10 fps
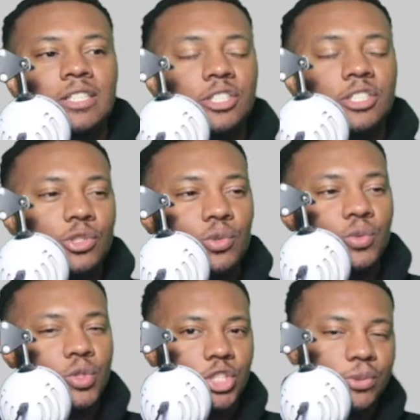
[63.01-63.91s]

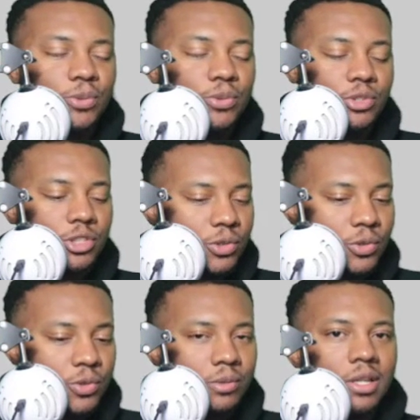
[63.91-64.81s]
Soon,
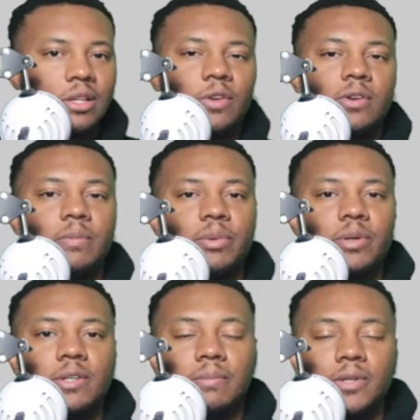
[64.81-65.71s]
gonna
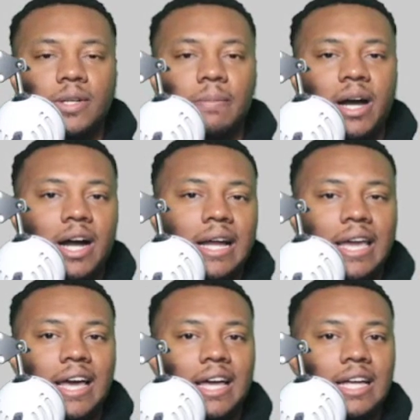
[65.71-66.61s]
put them on the
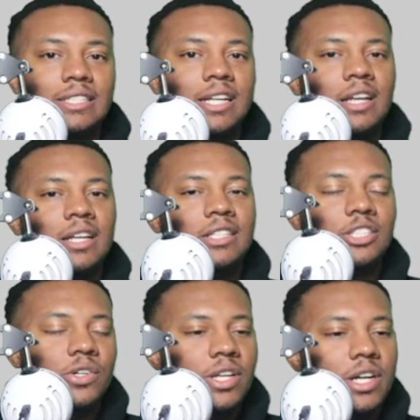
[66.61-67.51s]
podcast,
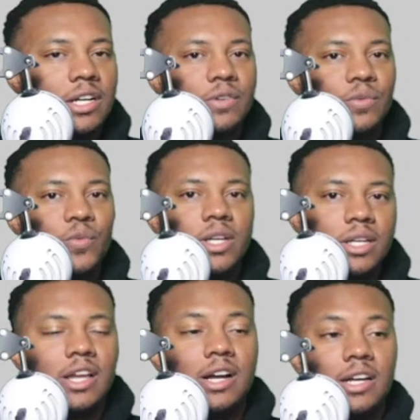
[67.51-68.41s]
so y'all can
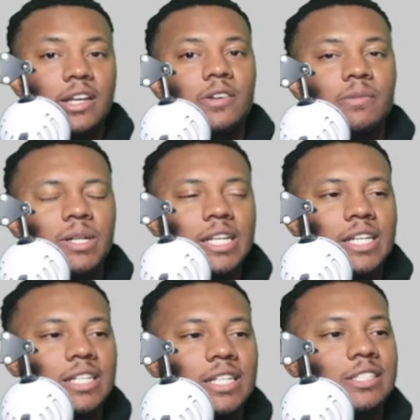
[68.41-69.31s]
hear them
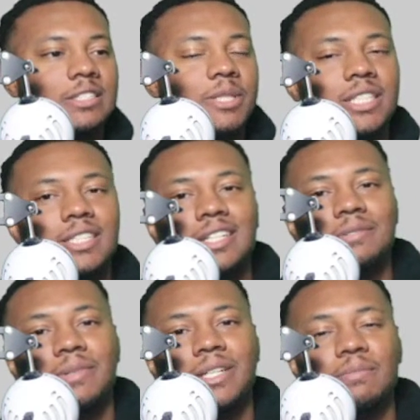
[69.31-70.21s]
again, because
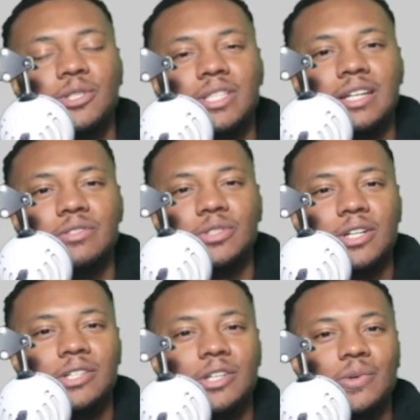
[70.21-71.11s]
most time, you know,
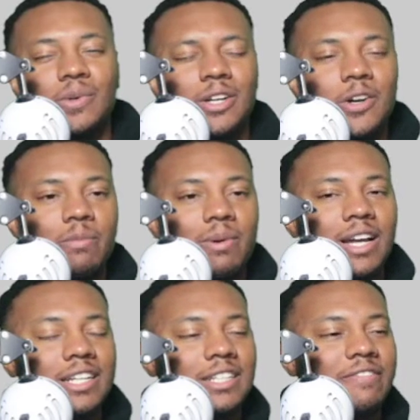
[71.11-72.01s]
you don't want to go
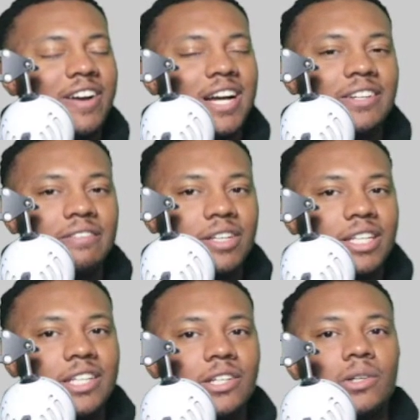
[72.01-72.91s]
back and find the
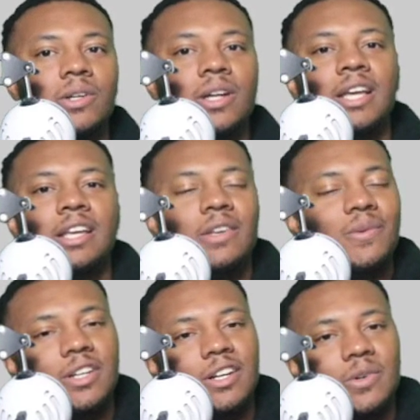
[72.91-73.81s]
video. You
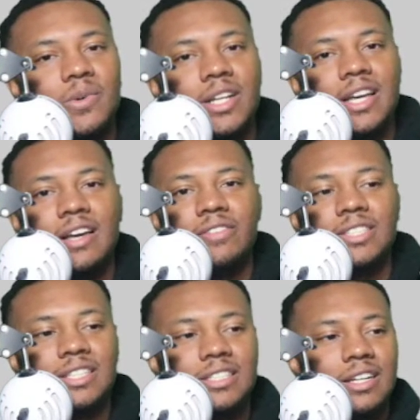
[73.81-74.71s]
want to already have it
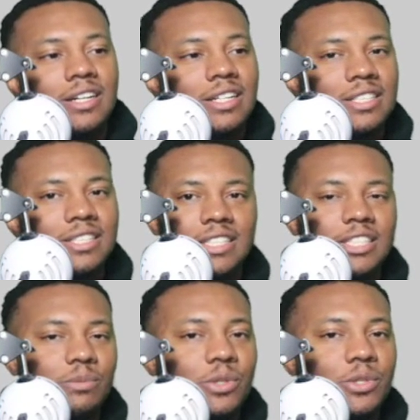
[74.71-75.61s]

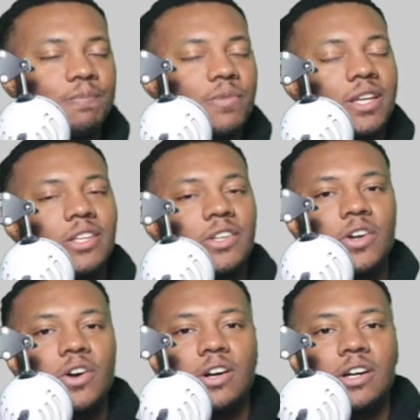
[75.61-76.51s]
accessible in your
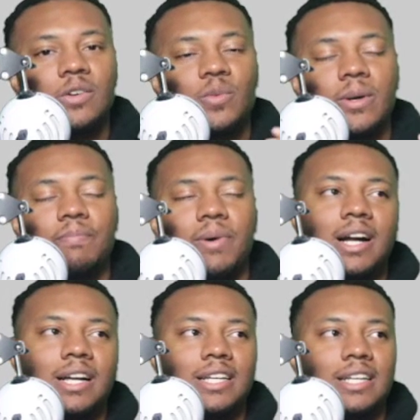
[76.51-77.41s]
car with
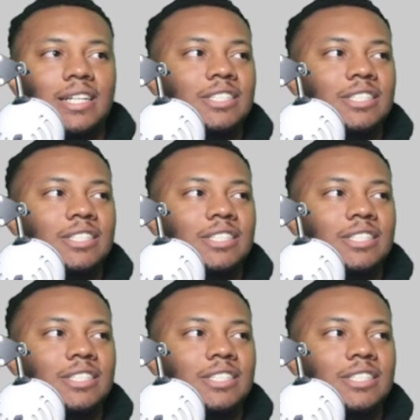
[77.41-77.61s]
podcasts.